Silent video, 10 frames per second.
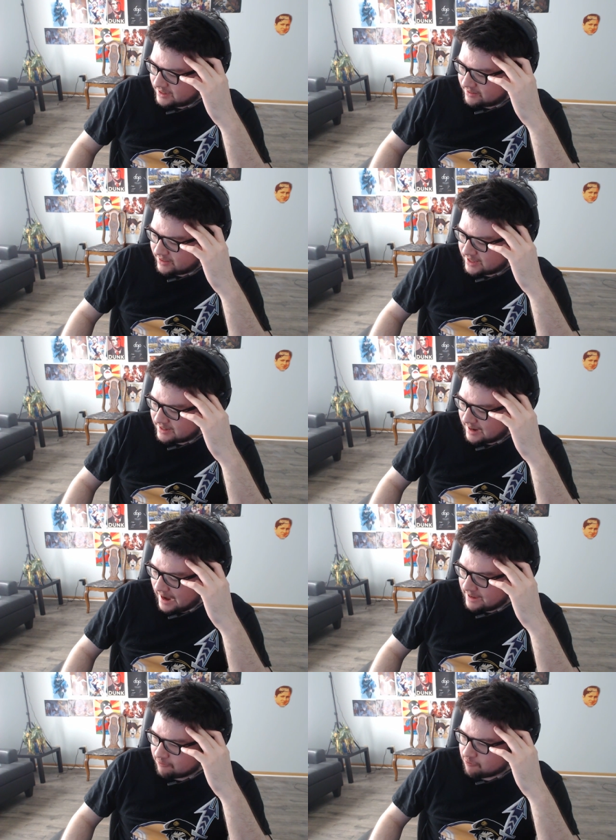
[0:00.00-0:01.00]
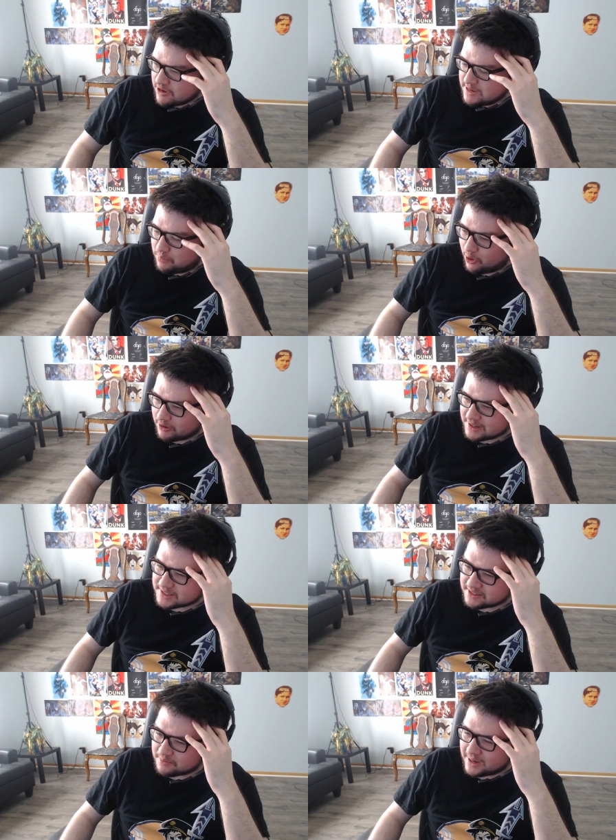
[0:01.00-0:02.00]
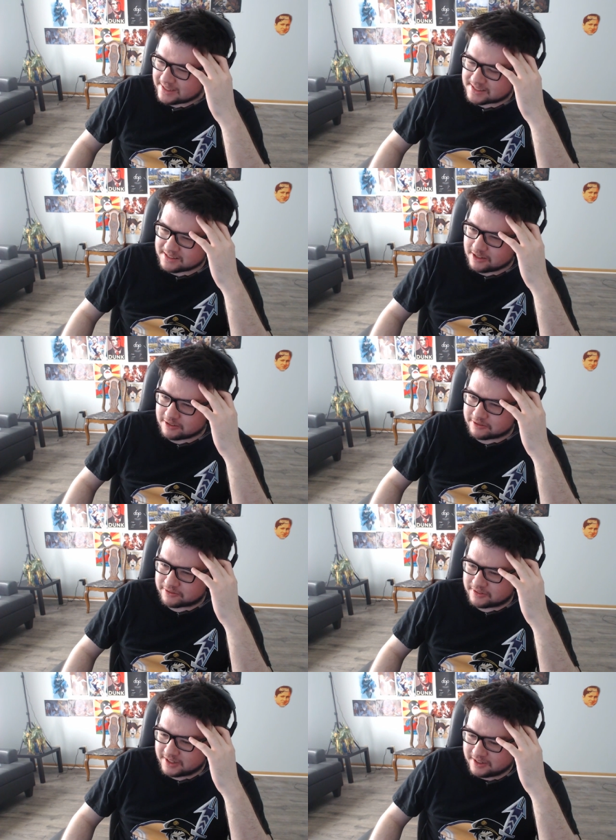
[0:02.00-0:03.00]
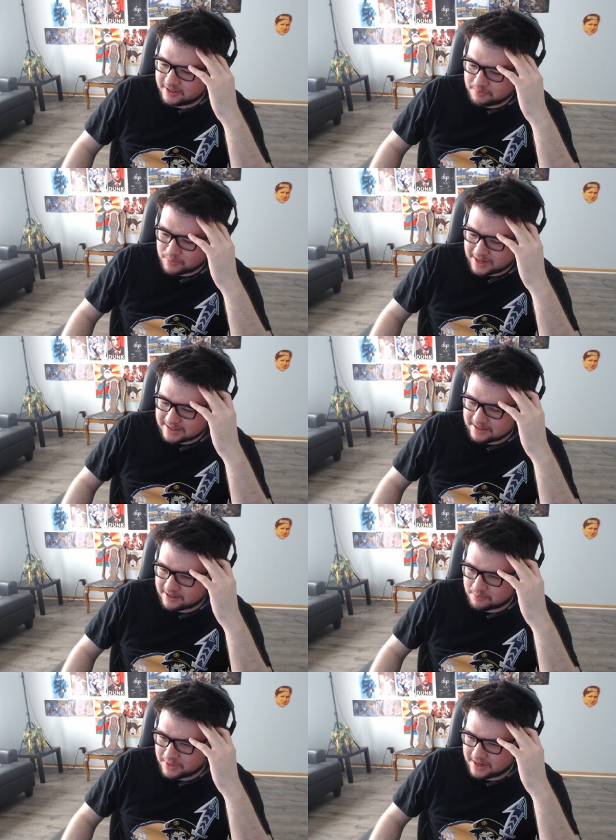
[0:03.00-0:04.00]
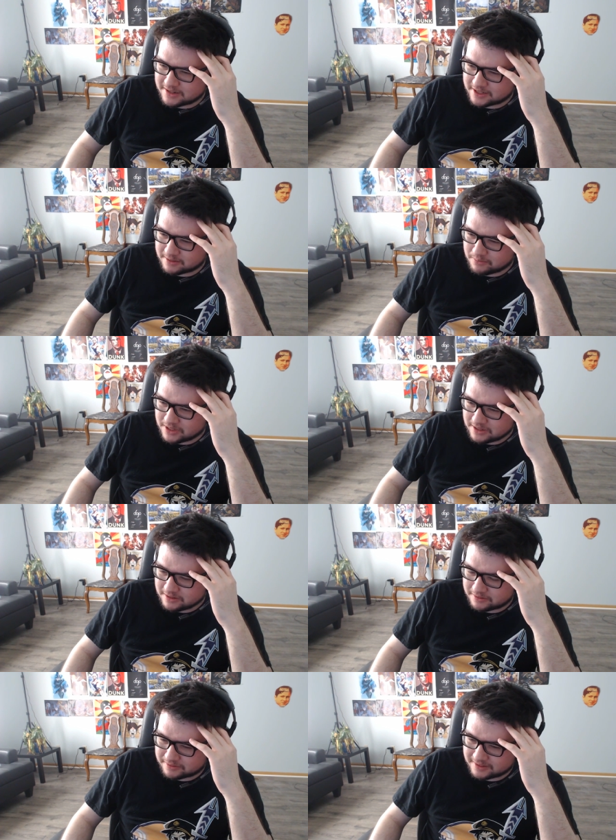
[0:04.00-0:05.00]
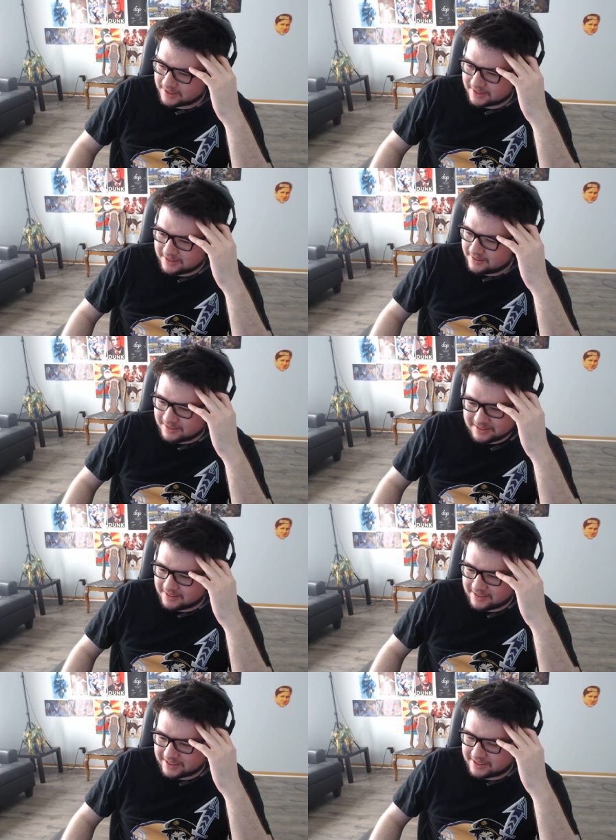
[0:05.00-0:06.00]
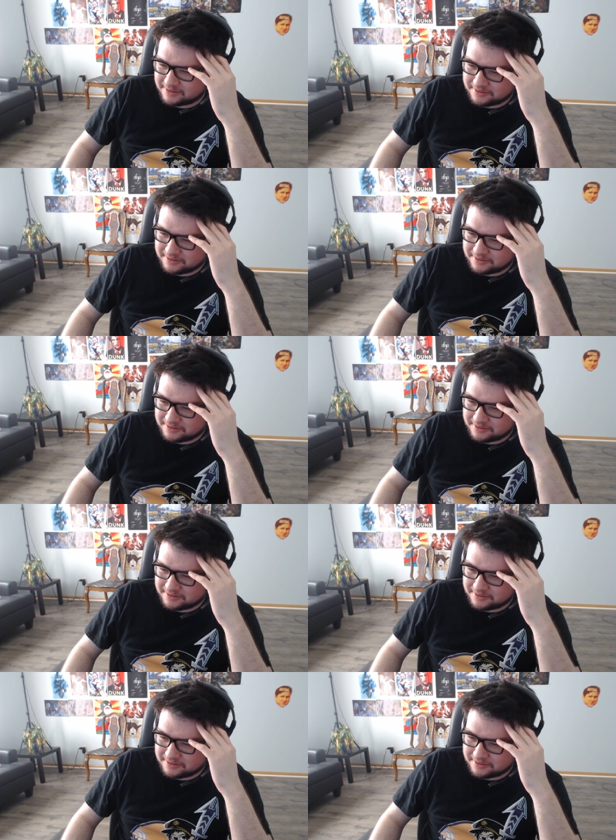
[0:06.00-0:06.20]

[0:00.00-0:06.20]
and then I re-poisoned myself by eating Beijing beef. Like,